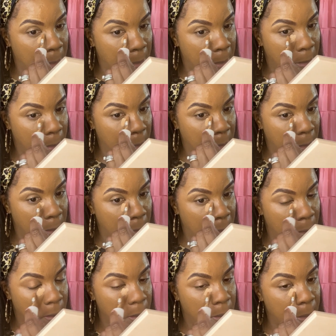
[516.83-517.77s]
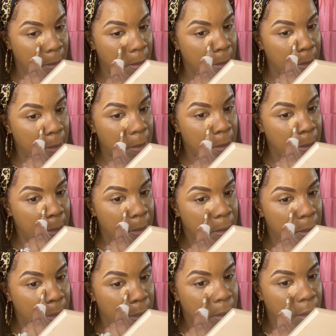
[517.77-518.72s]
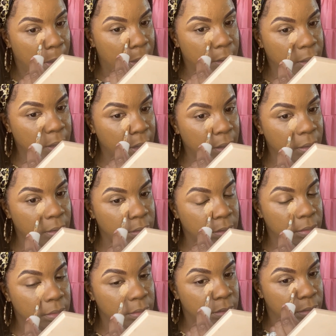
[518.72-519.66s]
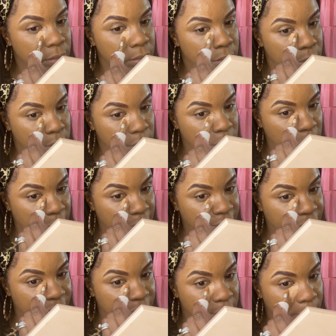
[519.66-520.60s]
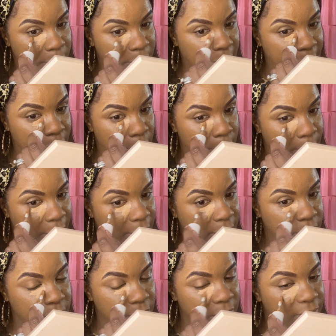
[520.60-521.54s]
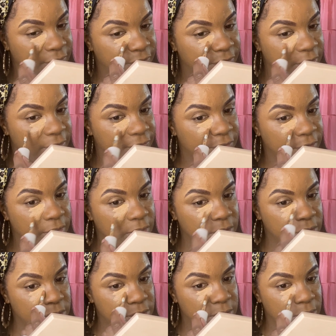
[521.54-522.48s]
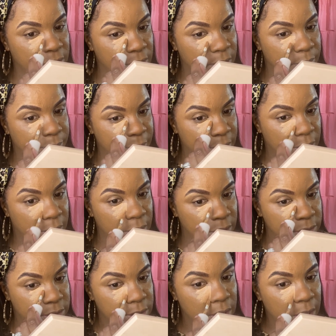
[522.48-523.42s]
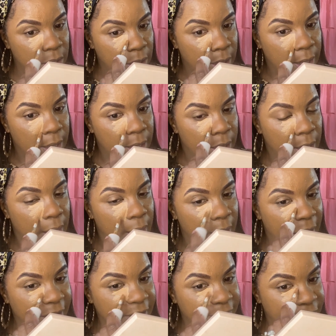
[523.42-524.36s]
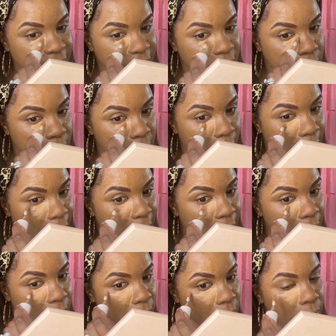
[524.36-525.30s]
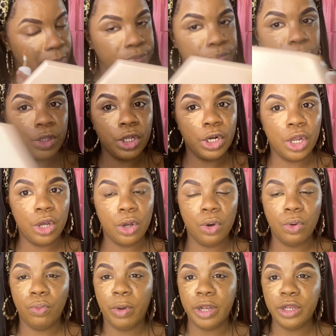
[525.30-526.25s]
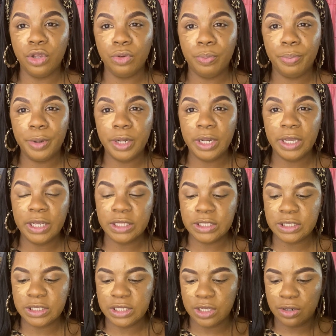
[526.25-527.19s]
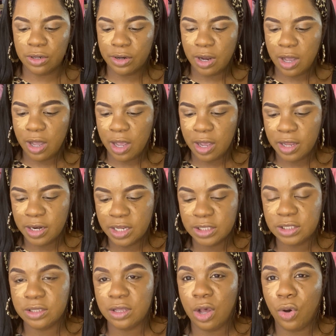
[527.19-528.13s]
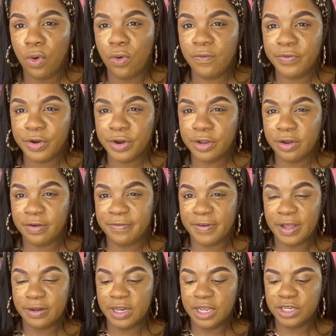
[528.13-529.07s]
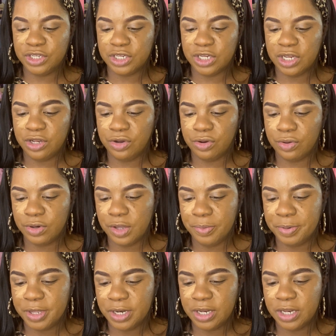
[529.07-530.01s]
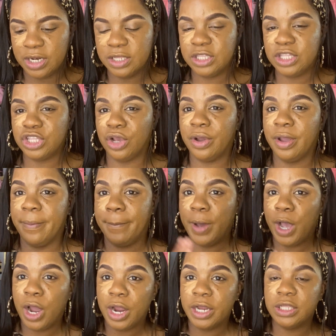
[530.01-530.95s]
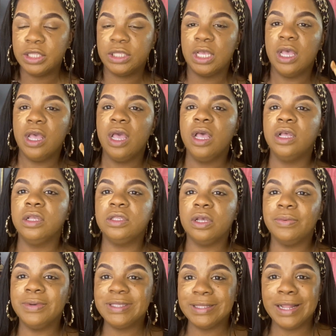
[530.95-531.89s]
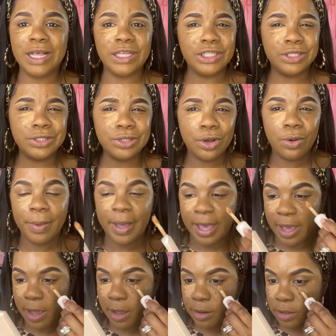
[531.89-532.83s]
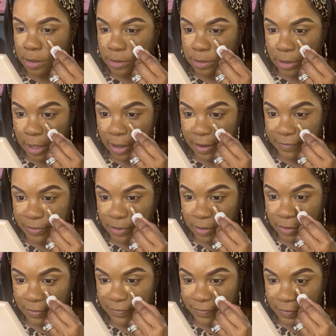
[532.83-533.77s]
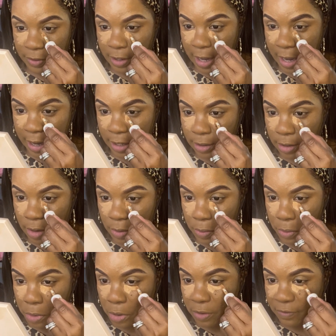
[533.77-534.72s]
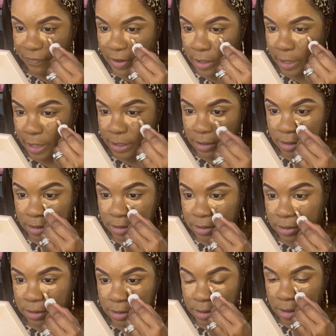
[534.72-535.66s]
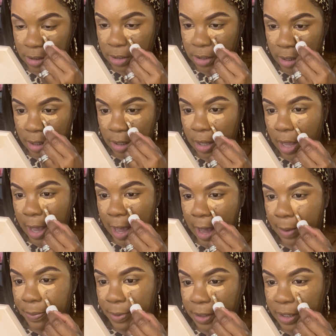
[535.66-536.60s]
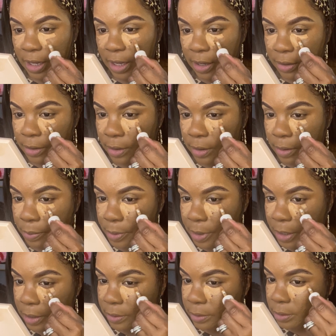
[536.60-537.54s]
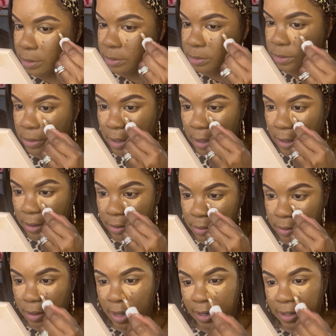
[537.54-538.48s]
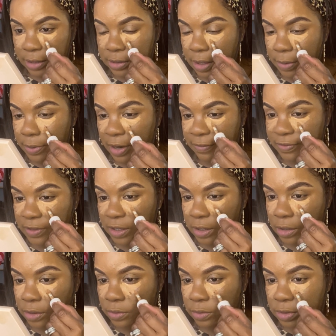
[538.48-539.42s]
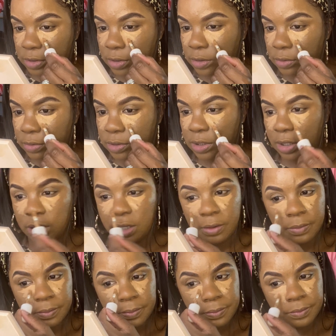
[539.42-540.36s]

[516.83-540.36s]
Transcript: Okay, again, doe foot, but I don't mind a doe foot for the concealer because I feel like, you know, when you put a concealer on, it's over your foundation. You're only putting it in certain parts, so it's not so bad to have a doe foot. I don't know if I like this applicator, but it's okay. I guess I would have to get used to using it.